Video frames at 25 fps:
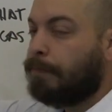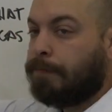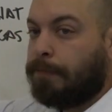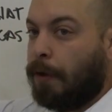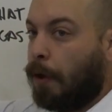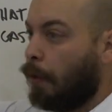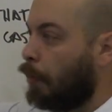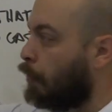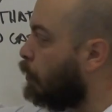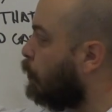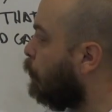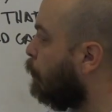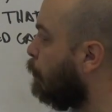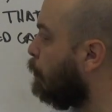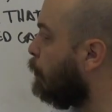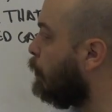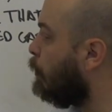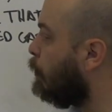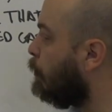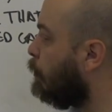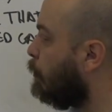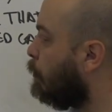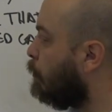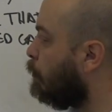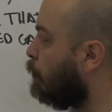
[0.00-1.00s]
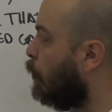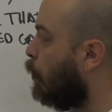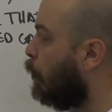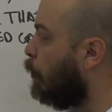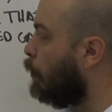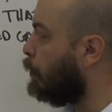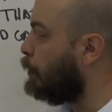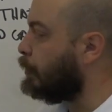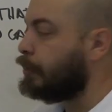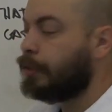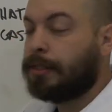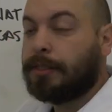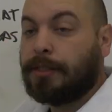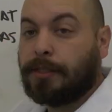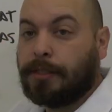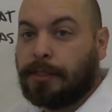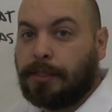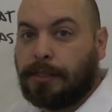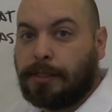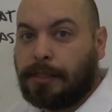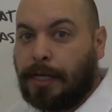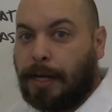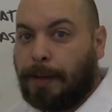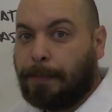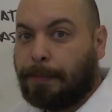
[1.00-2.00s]
volume, moles,
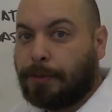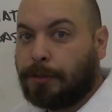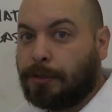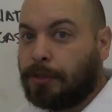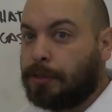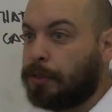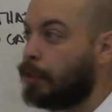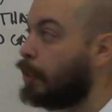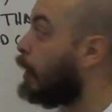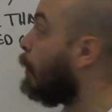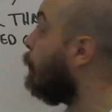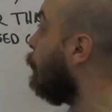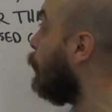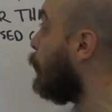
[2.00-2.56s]
temperature, and I'm